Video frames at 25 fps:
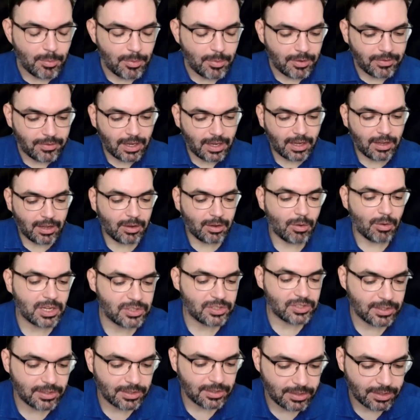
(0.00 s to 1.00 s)
couple of
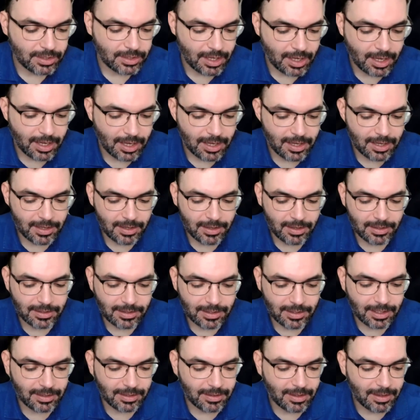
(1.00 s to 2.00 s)
questions
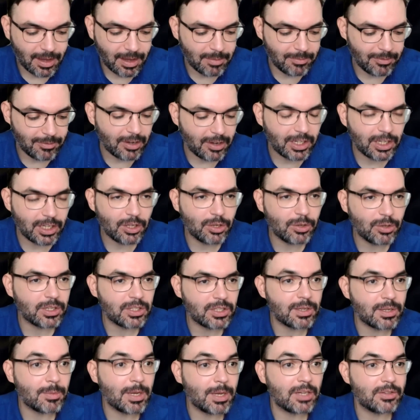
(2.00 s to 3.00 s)
that I'm very
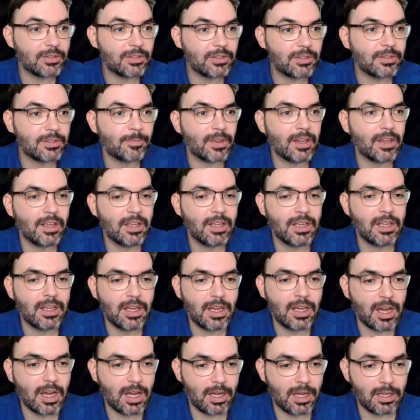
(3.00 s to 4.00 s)
curious about.
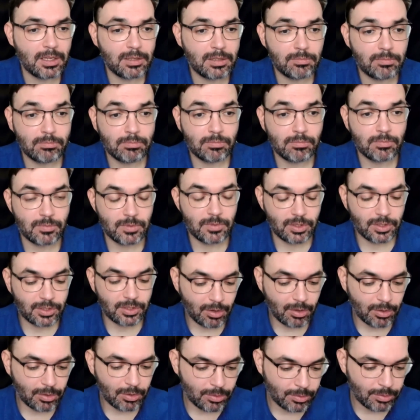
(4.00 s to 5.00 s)

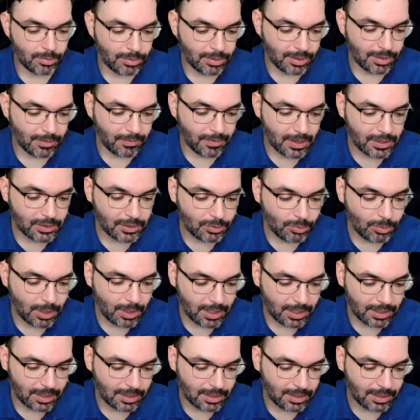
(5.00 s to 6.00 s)
So first
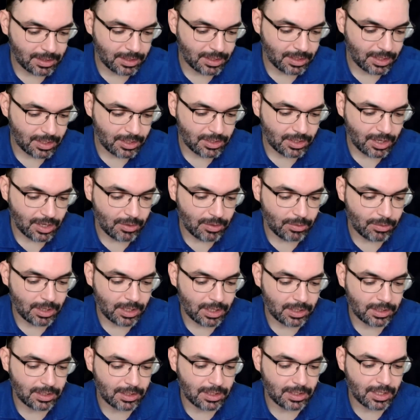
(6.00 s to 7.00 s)
one,
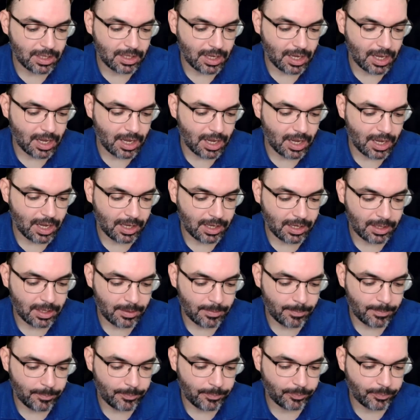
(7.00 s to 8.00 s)
Jiwon,
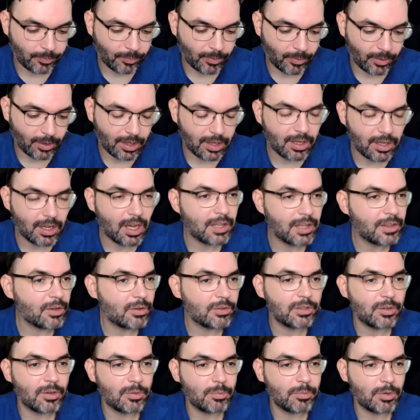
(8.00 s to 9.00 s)
I
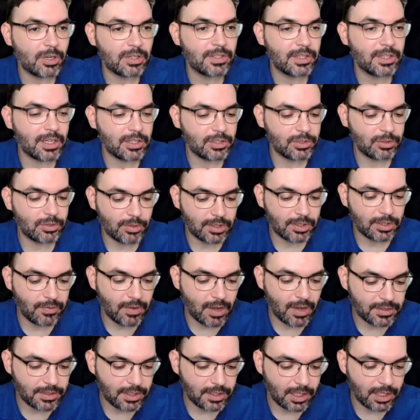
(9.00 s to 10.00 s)
thought your presentation was
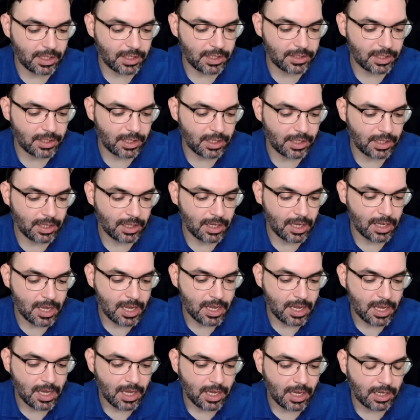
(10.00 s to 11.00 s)
fascinating,
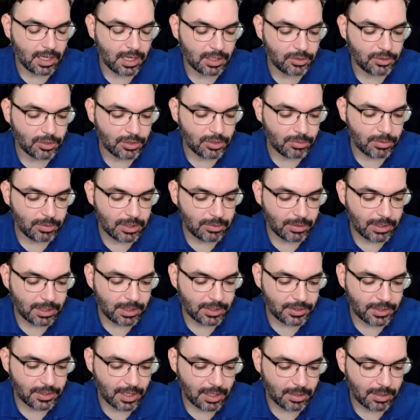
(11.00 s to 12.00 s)
and I just want to
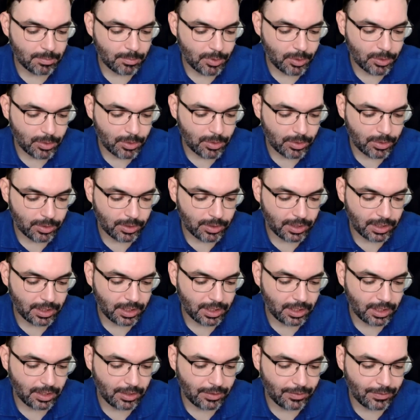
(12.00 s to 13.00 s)
understand more
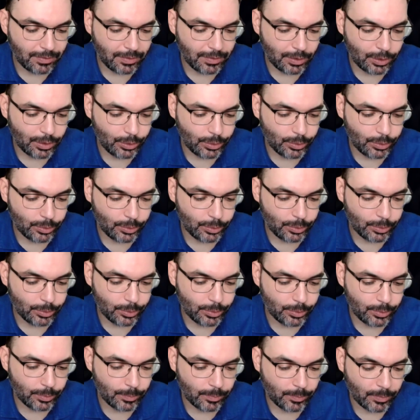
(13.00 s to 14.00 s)
if
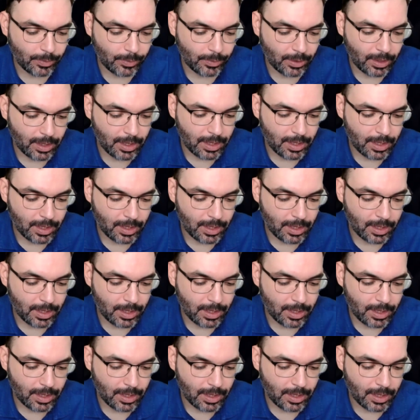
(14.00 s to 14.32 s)
you